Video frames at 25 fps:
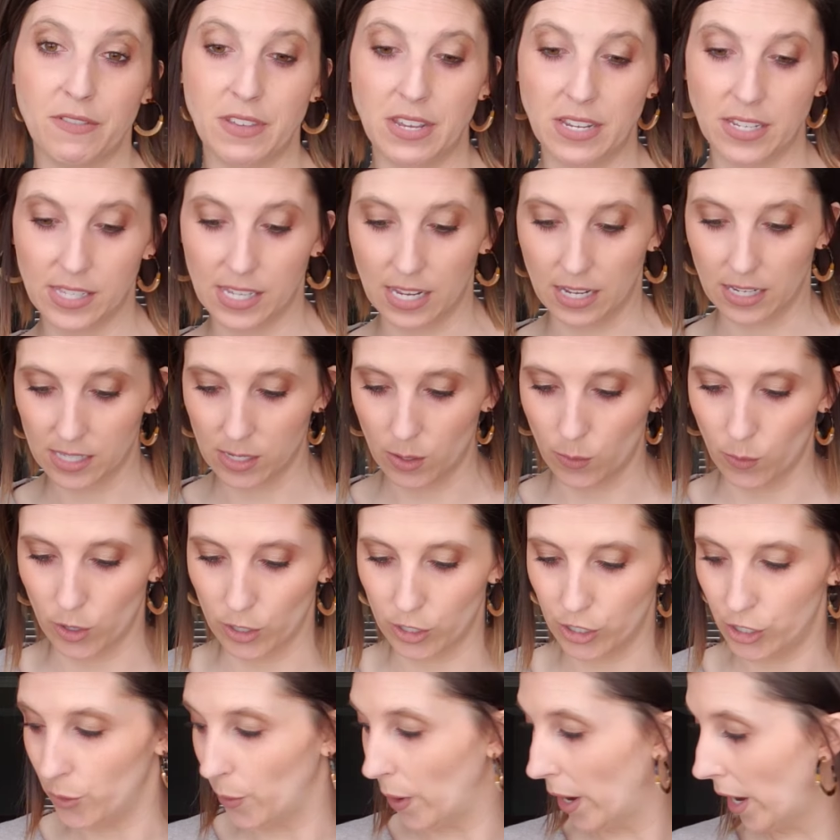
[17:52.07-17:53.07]
these things that we're
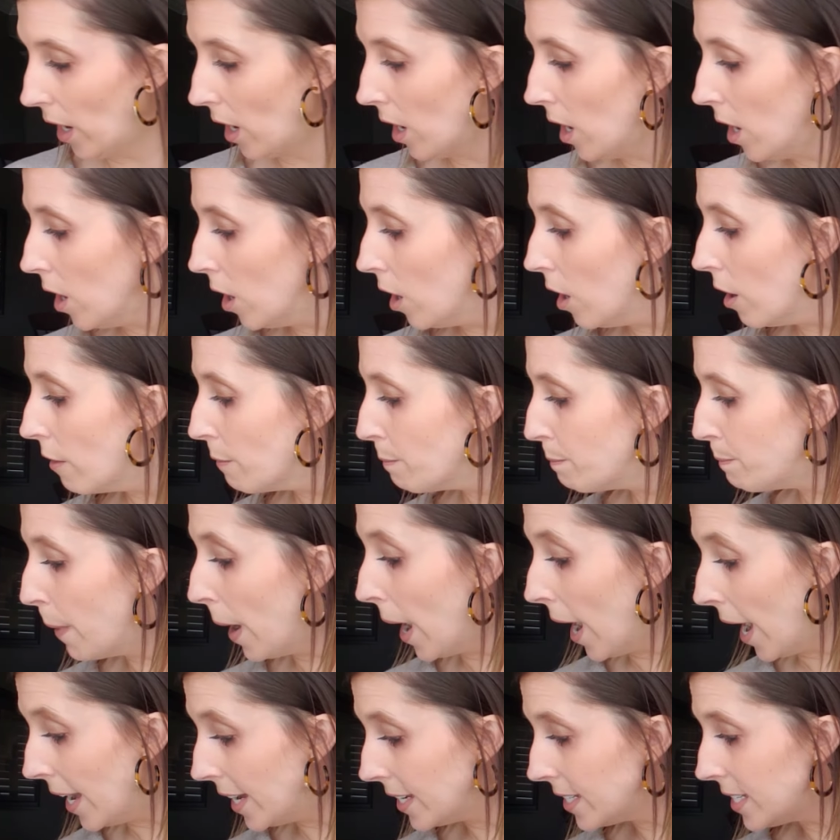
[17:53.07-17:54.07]
doing.
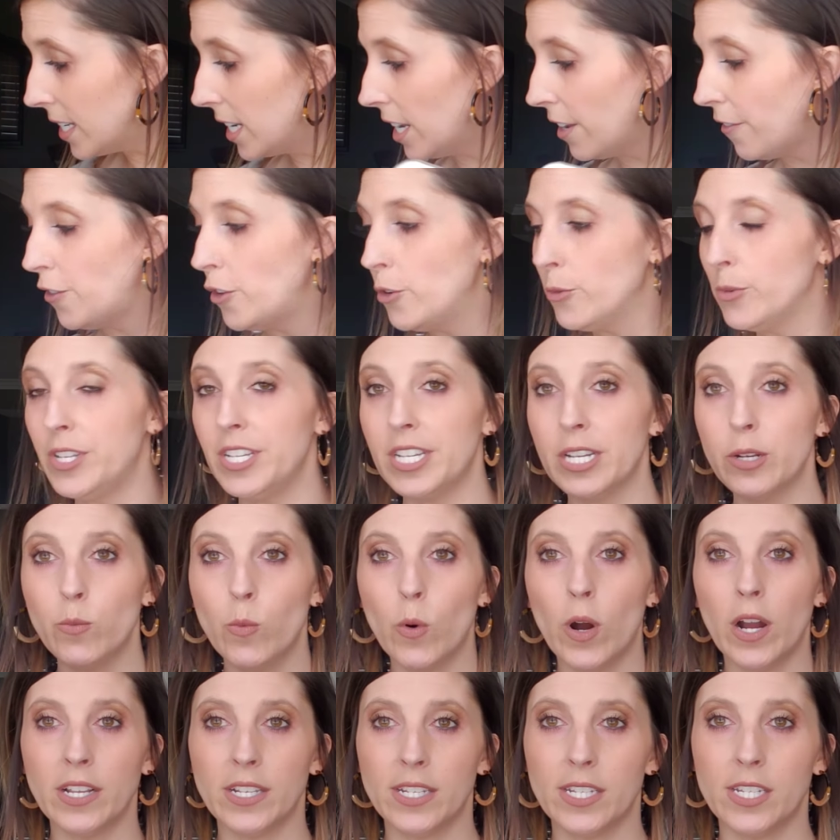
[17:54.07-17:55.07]
But if you did
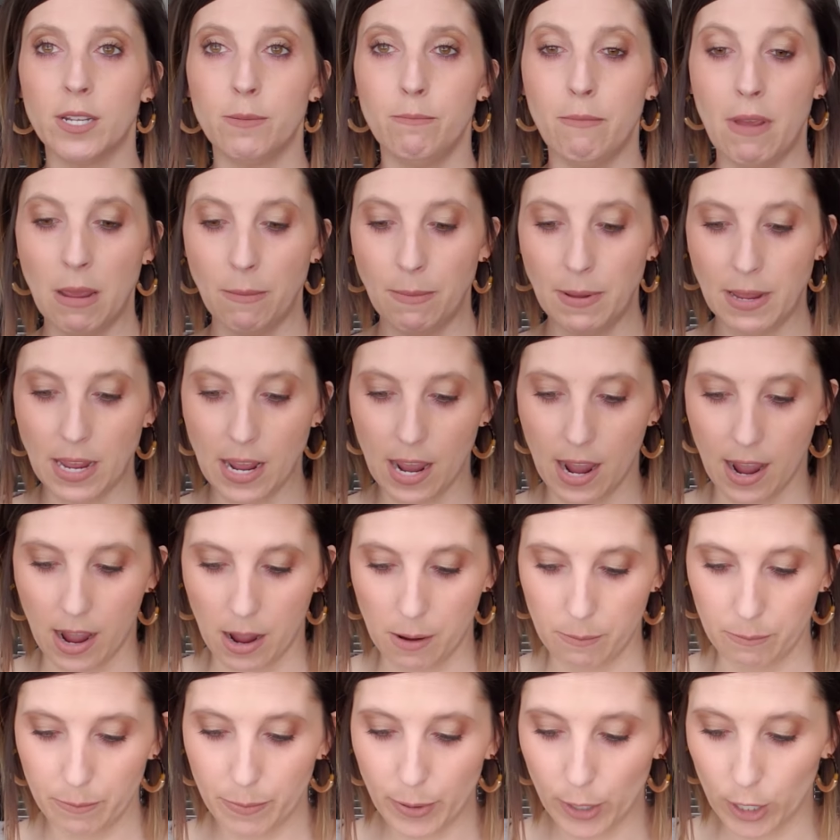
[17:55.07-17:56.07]
want to maybe
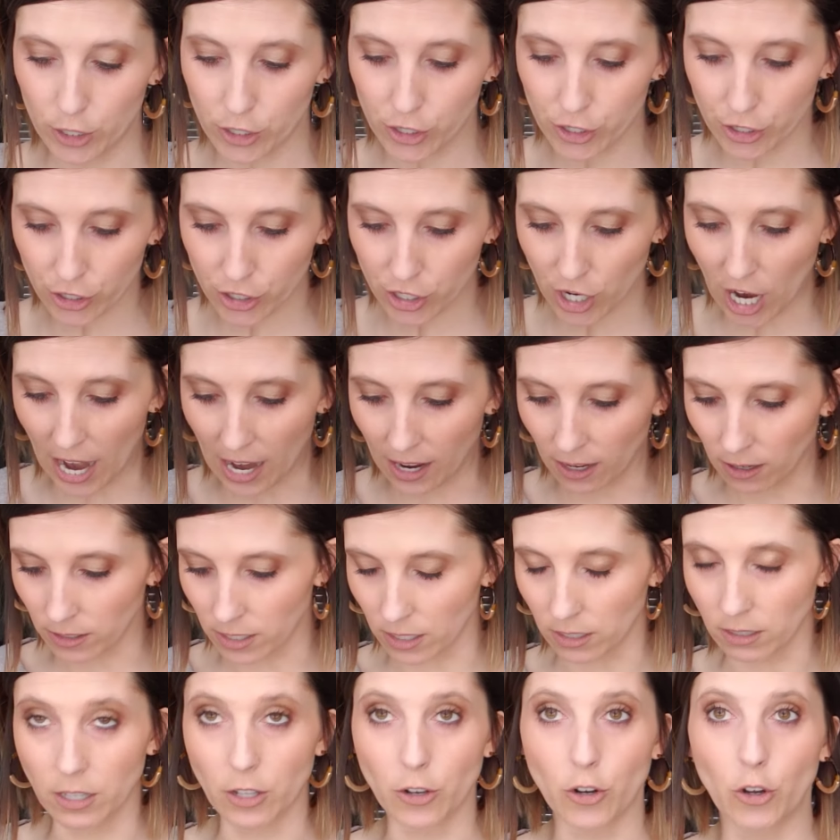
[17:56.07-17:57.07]
push your child
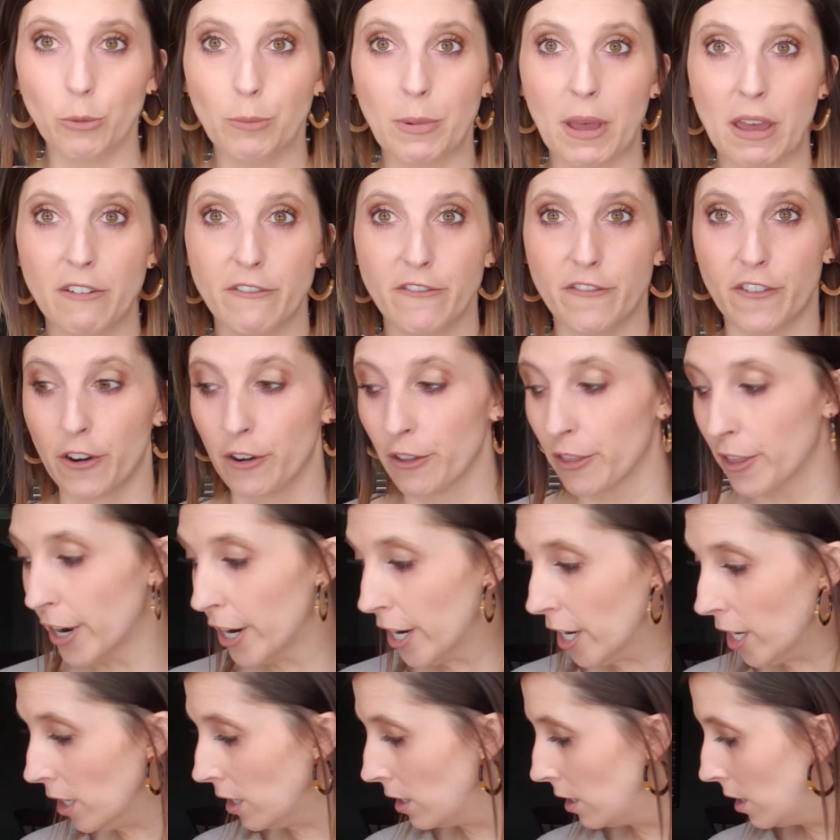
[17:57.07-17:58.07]
a little bit
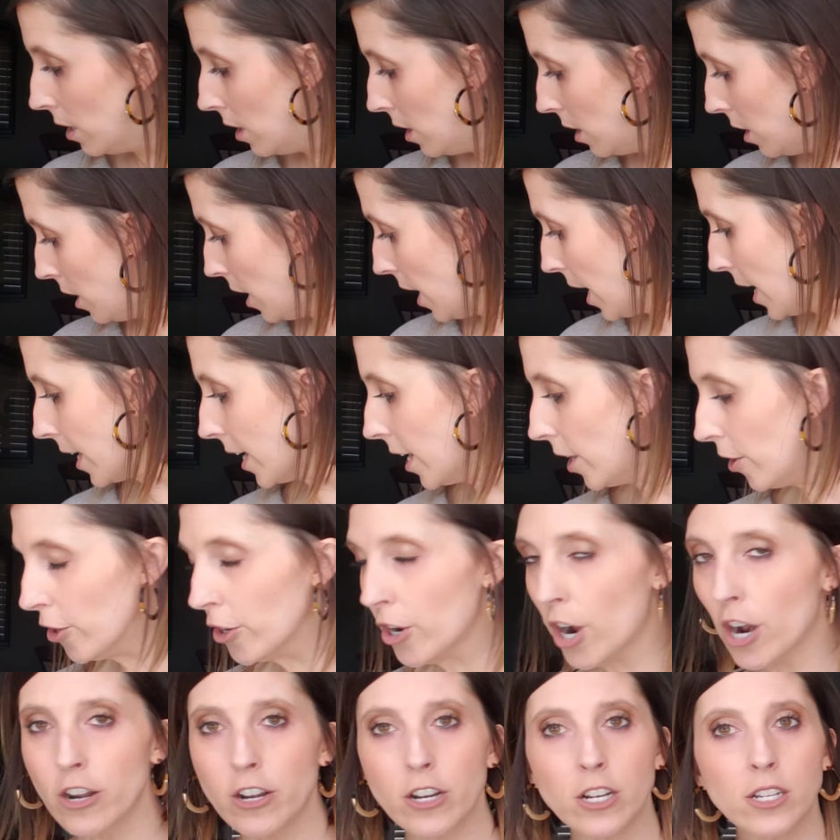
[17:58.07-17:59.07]
further, and
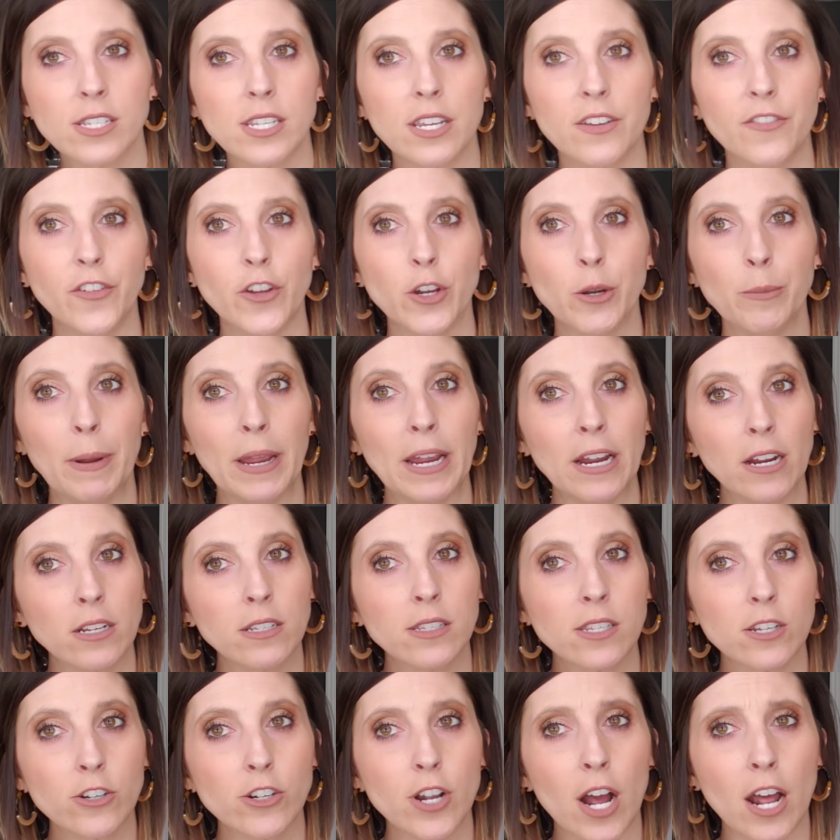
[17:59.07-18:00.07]
kindergartners, if your
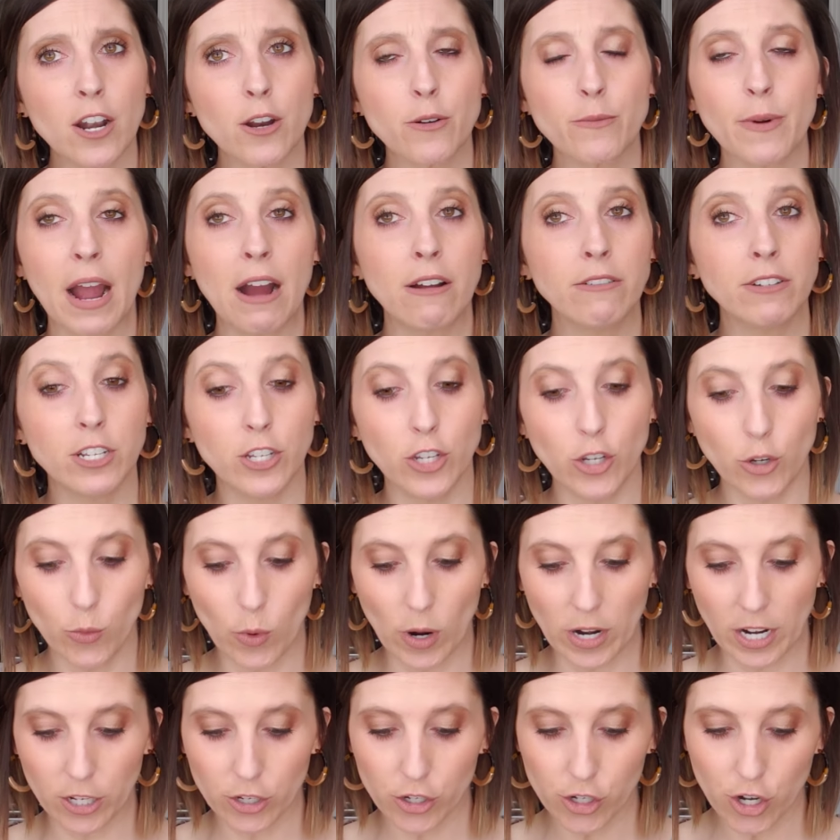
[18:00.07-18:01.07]
parents are not around and you
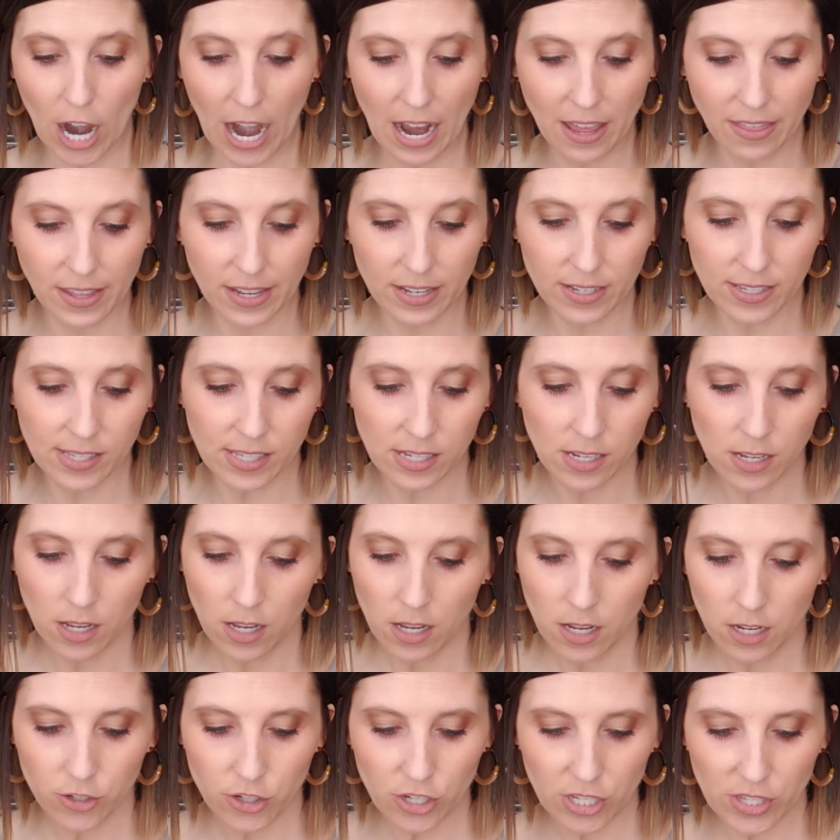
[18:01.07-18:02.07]
want to try this,
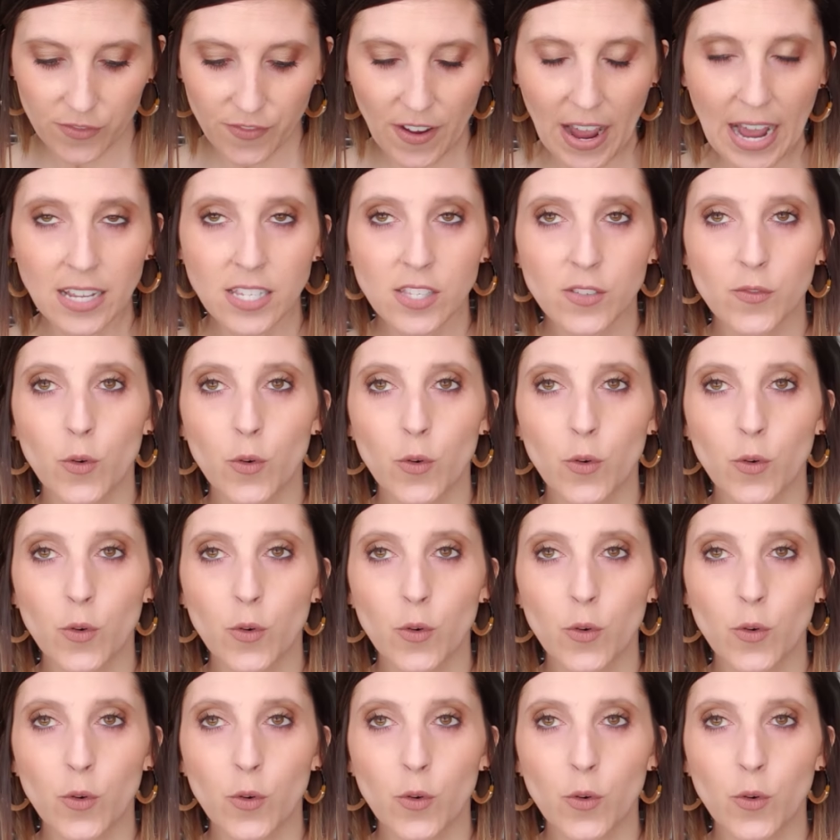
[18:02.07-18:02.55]
just fast